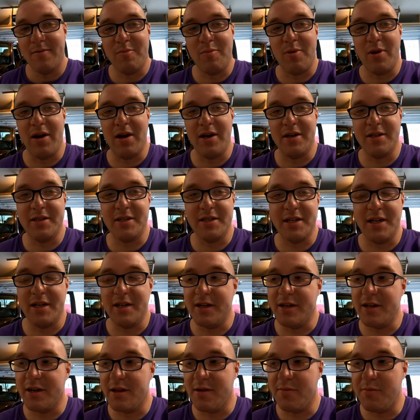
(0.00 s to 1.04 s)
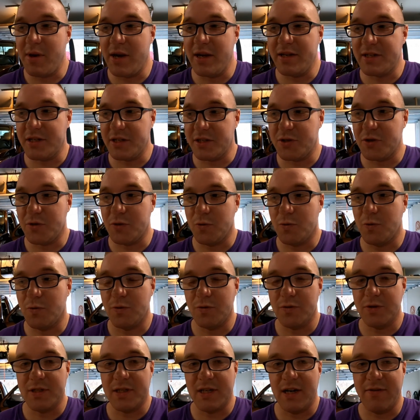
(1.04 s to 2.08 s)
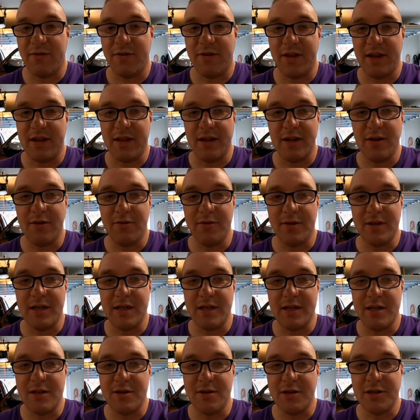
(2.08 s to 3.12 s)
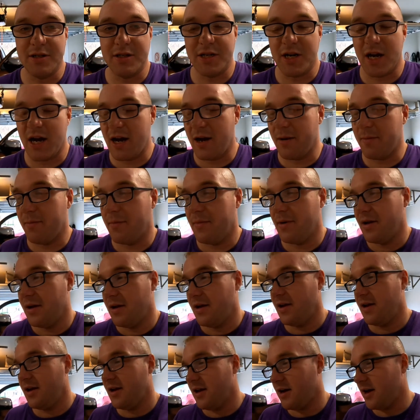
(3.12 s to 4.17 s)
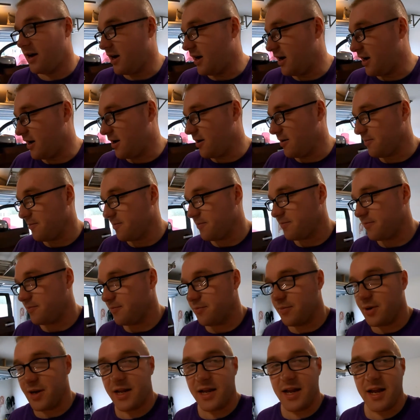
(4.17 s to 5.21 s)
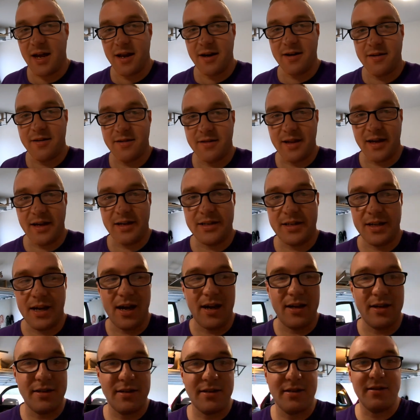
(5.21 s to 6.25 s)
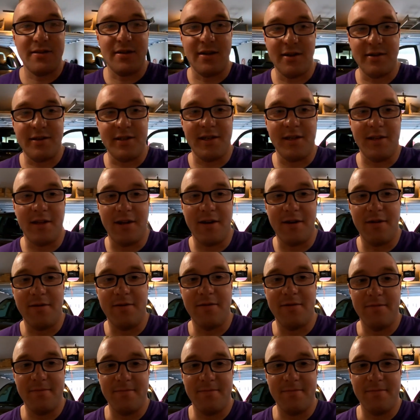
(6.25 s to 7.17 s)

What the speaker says: Probably just get, you know, the basic tools and everything that you'll need to do this job. But again, thanks guys. I'll see you later.